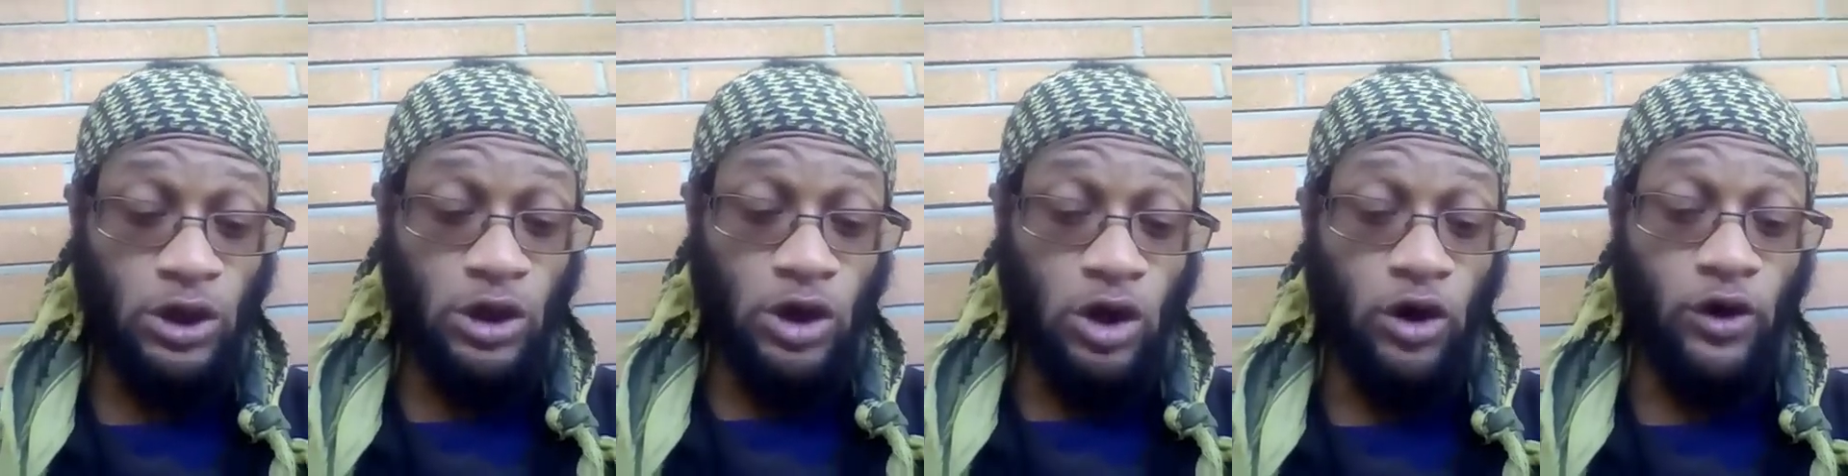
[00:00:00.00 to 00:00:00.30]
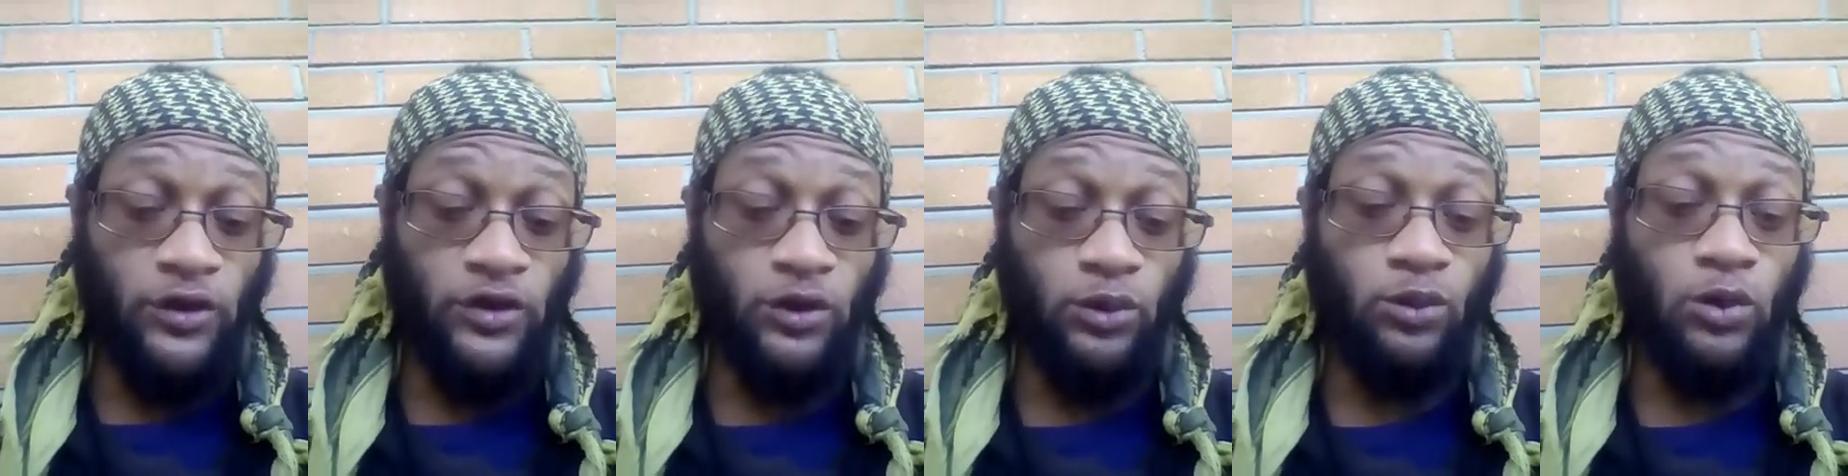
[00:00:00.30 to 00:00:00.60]

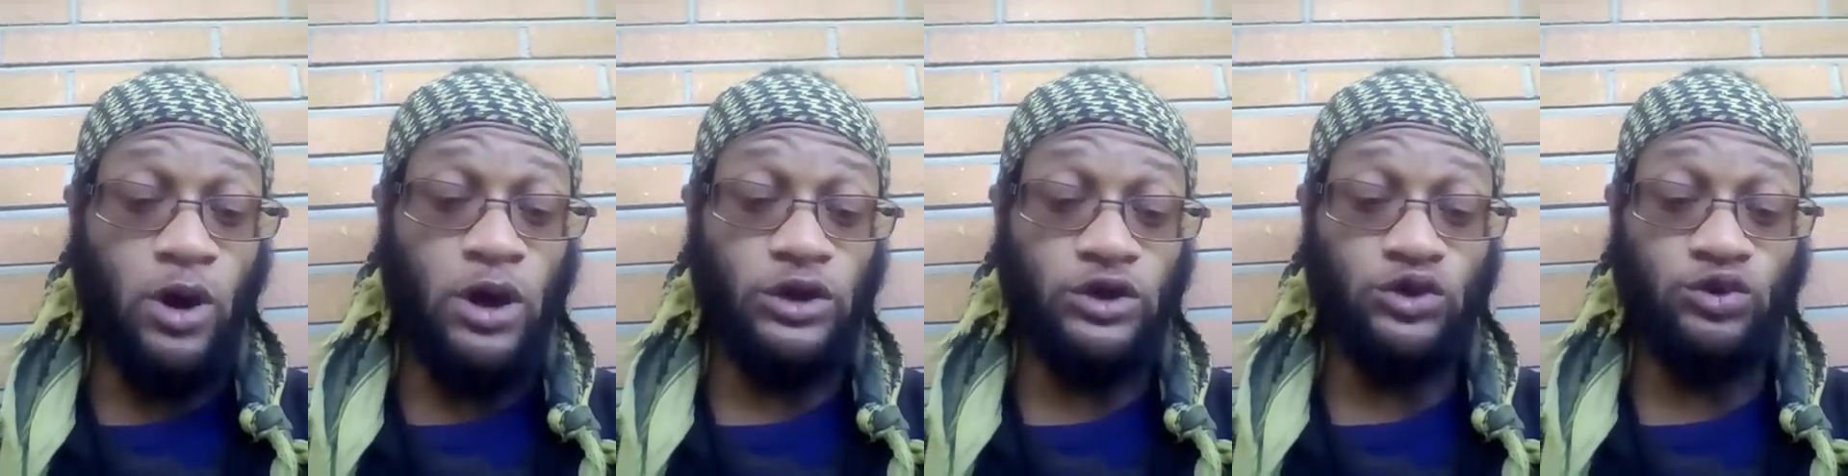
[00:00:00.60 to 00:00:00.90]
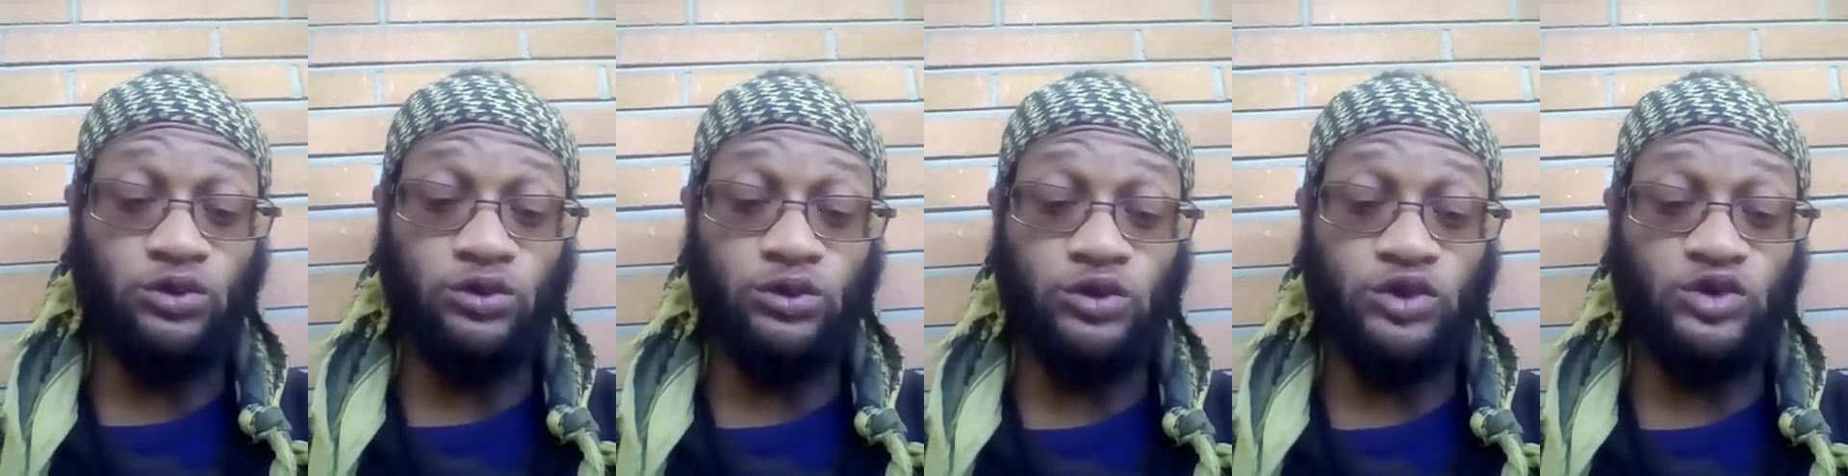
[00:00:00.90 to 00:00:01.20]
All the
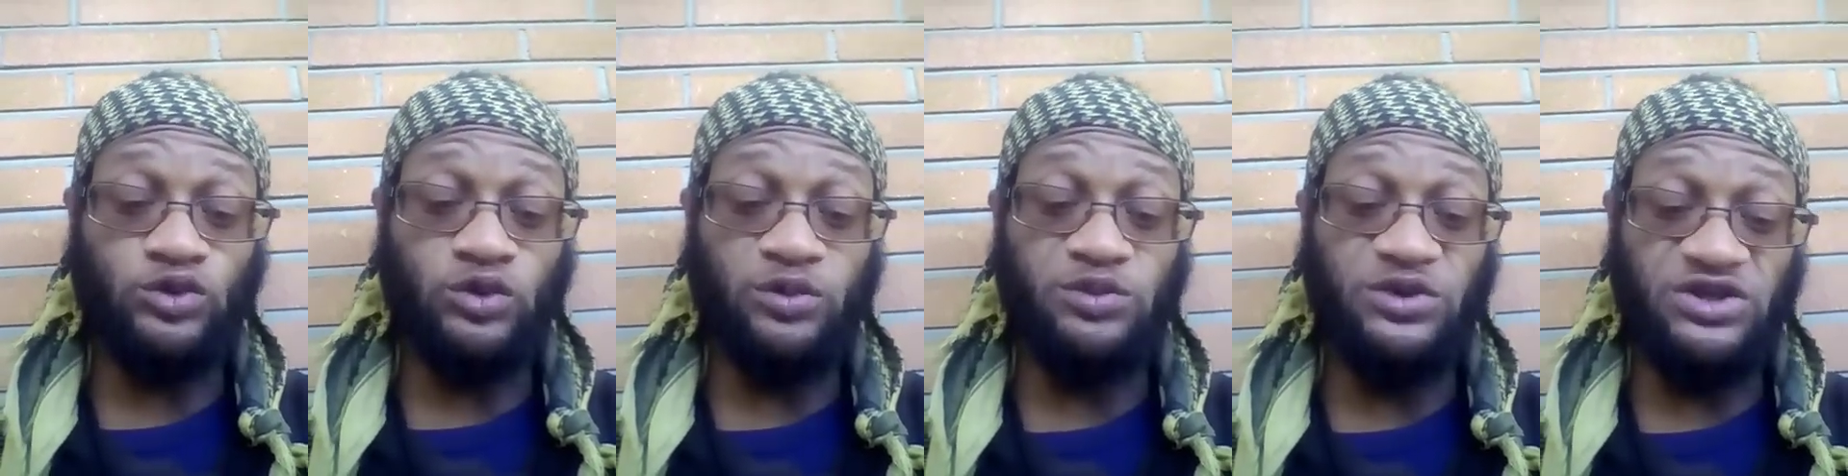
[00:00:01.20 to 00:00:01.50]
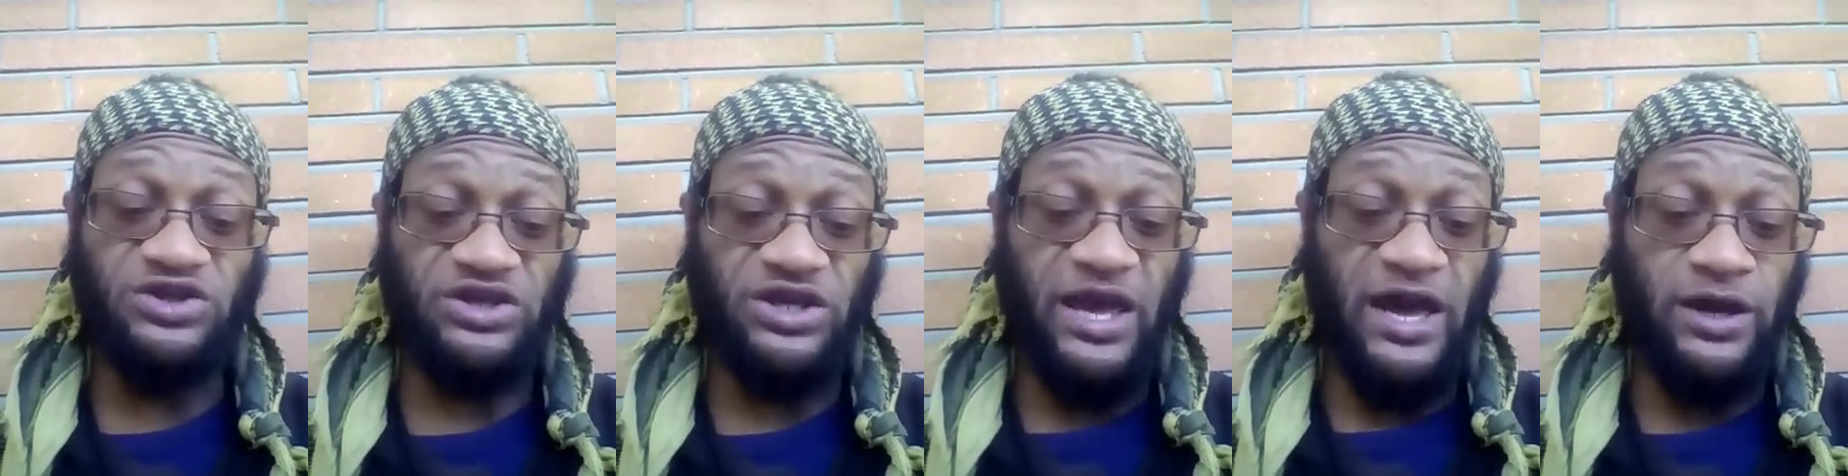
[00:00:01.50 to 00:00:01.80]
wrongdoers will be
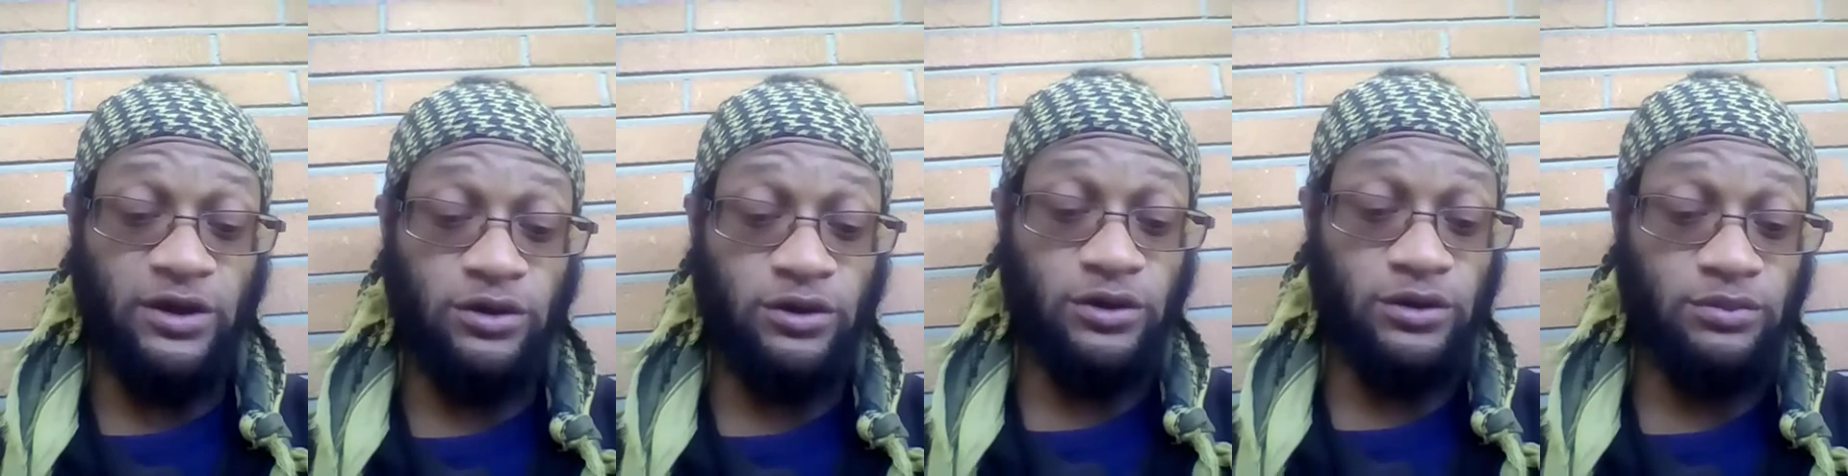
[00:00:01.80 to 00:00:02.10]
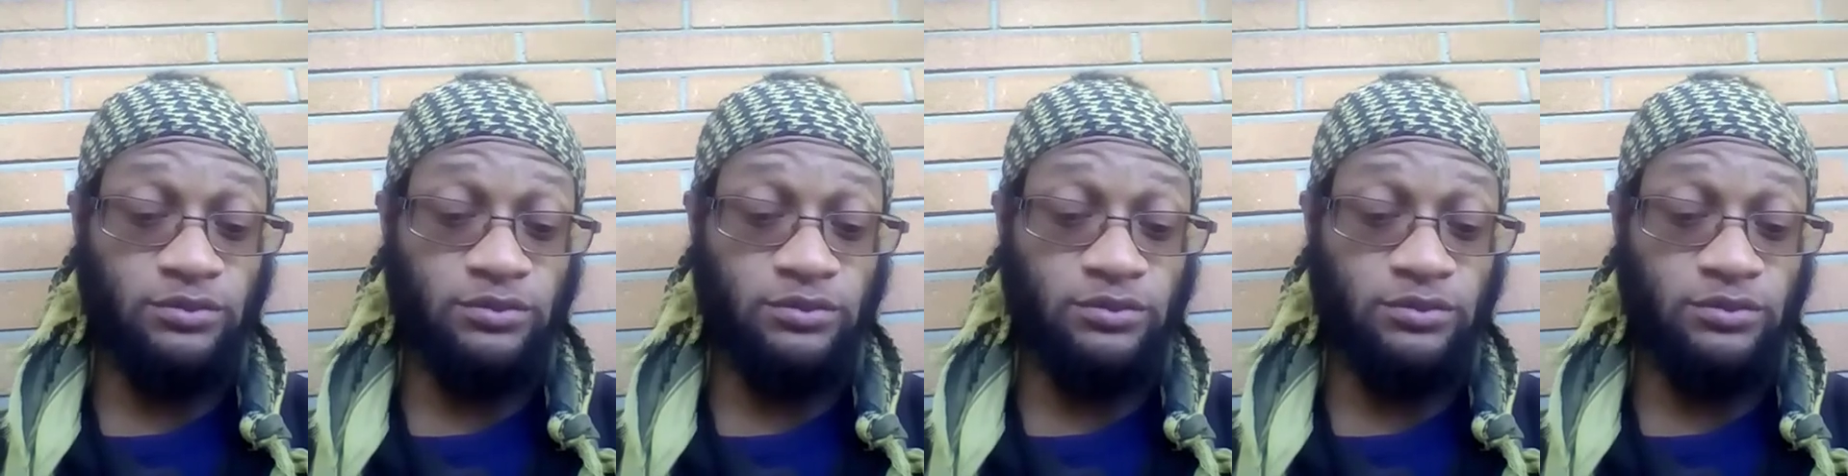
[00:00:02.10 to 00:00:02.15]
scattered.